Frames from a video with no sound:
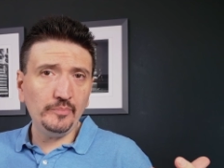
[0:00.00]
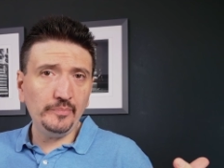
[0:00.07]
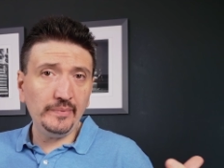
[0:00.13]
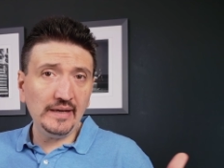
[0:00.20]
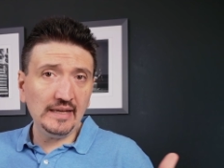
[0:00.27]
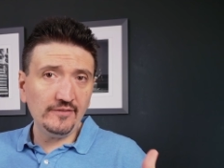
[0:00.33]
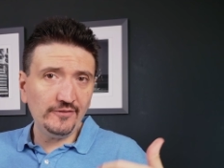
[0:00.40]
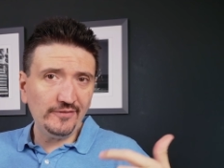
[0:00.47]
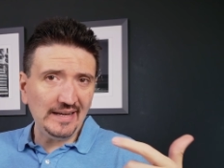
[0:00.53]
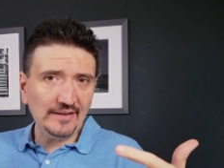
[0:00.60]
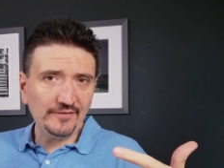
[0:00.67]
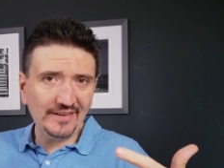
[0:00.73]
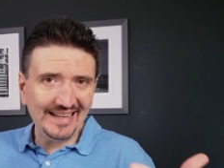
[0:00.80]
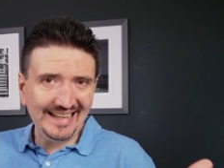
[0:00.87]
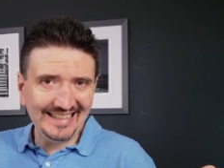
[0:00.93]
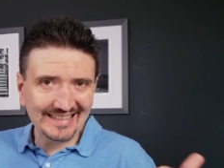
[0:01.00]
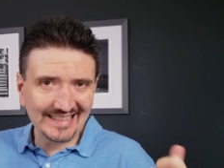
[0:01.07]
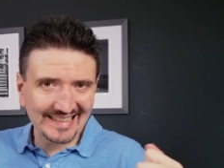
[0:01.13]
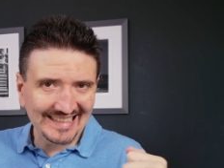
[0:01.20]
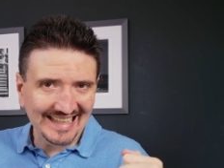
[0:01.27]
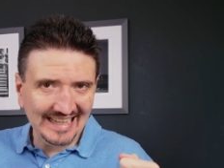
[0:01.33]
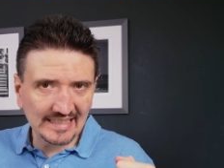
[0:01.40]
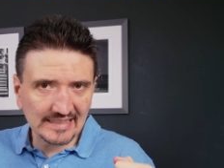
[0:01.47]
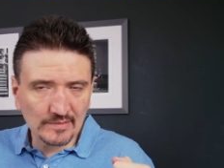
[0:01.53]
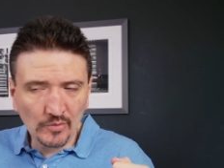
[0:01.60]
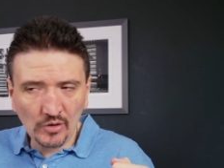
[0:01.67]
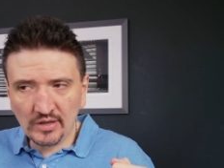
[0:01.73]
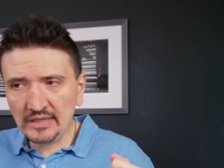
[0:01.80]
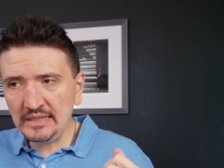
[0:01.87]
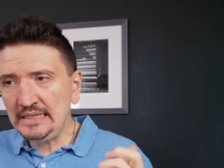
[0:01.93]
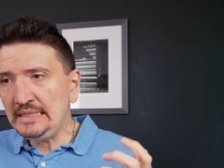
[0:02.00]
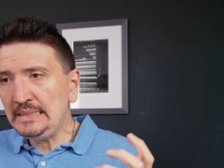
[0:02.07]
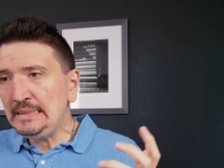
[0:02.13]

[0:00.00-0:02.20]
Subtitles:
to pay $500 more?